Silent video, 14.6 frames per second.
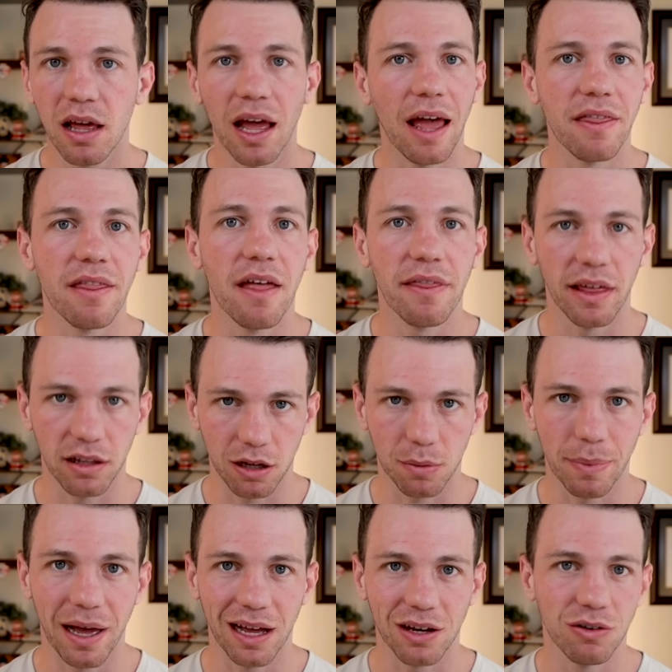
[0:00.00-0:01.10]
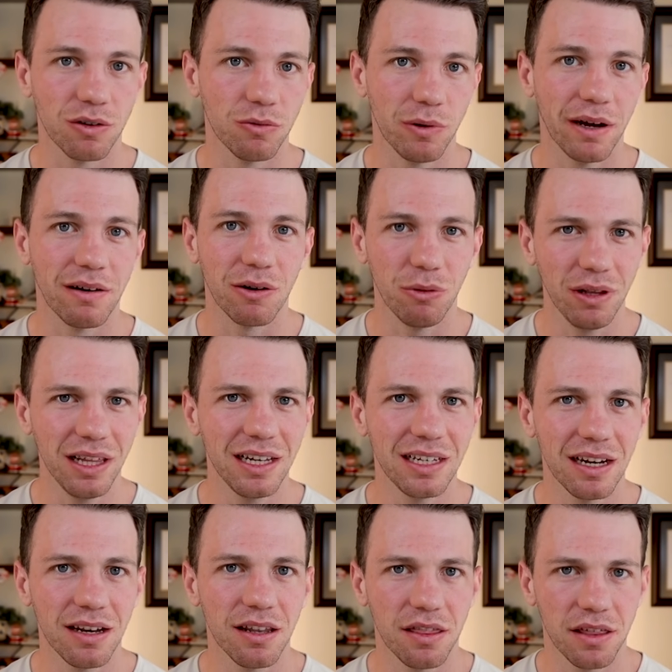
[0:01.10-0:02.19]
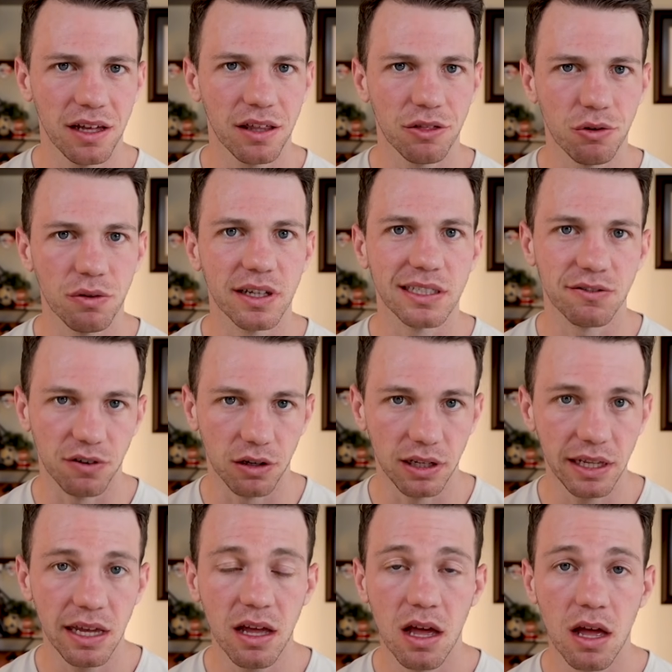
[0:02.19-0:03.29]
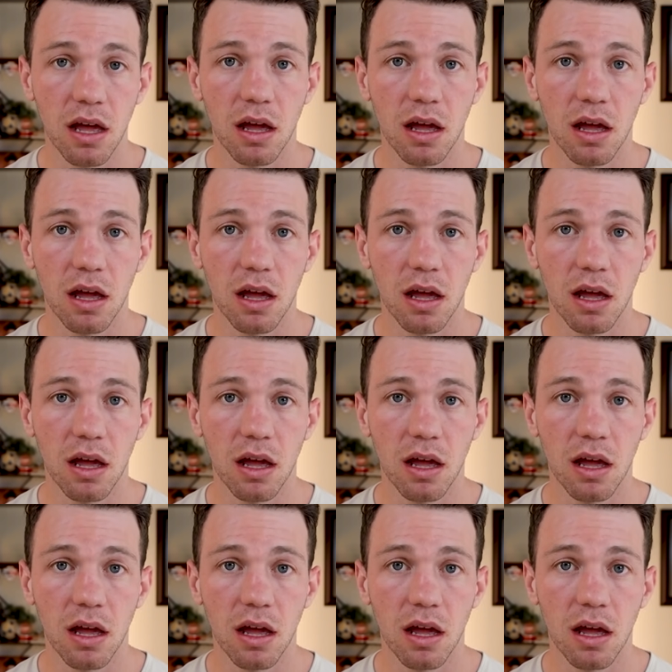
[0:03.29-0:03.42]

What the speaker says: And then they look back going, wow, I really didn't think through this fully.